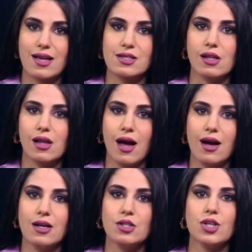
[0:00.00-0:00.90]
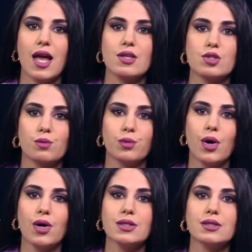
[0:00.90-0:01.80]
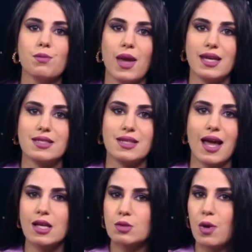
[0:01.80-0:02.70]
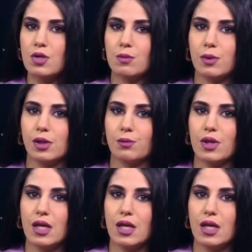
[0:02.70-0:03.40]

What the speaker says: large a support base as possible.